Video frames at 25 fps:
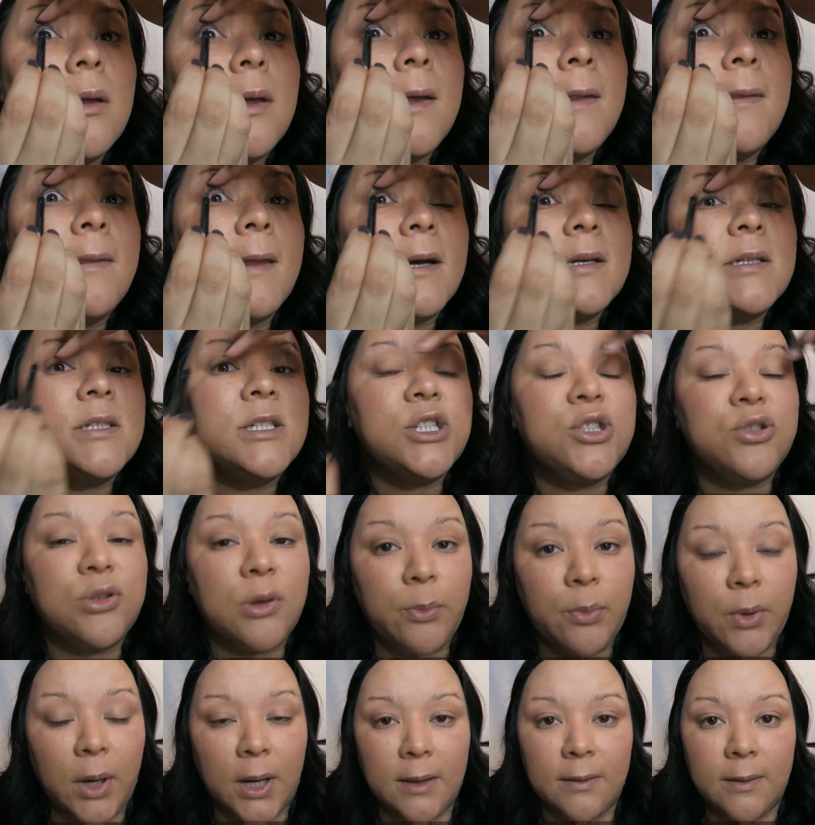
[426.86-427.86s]
in that
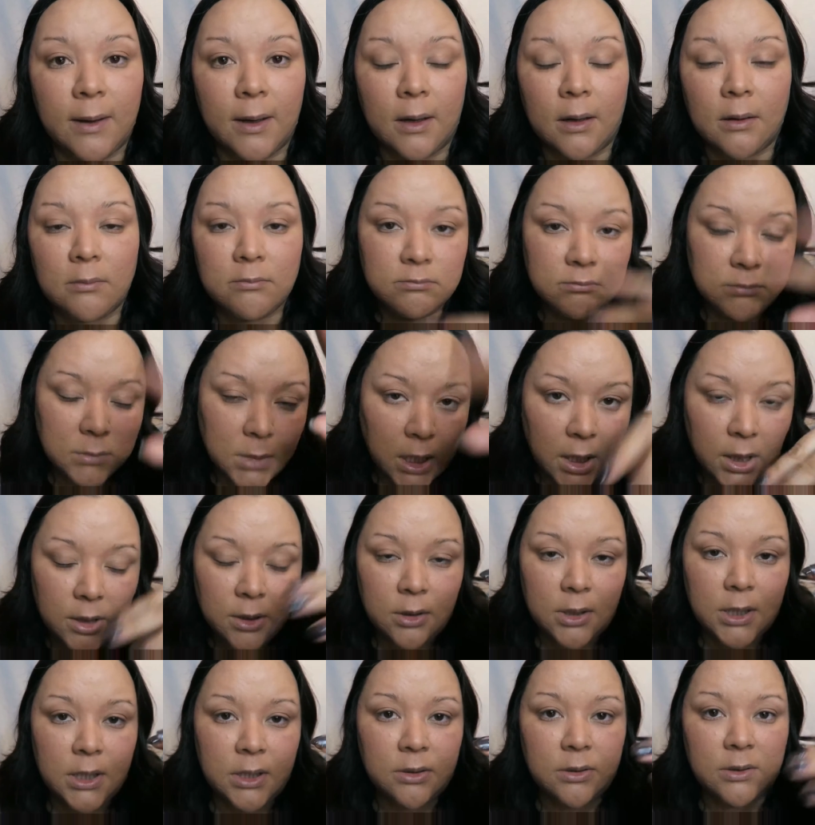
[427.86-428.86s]
strip right there,
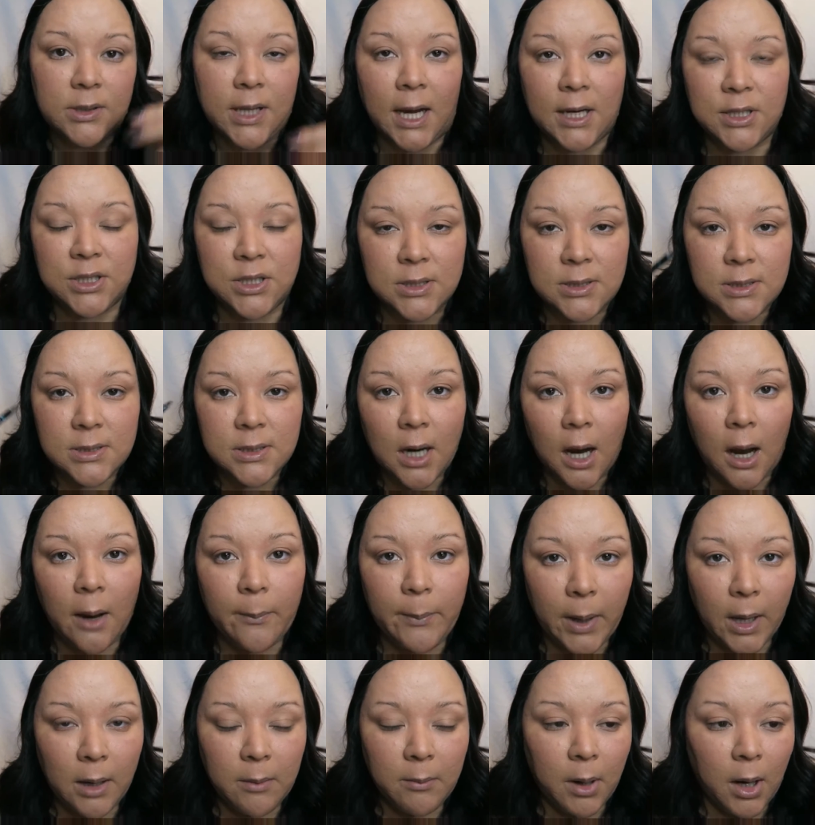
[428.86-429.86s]
underneath your lashes,
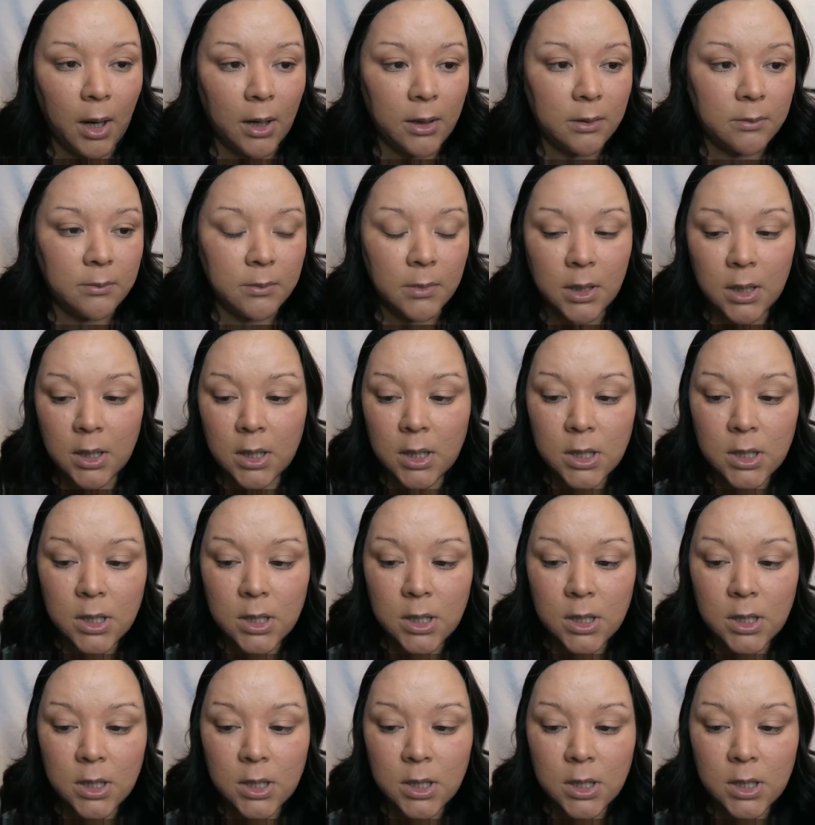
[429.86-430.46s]
top and bottom.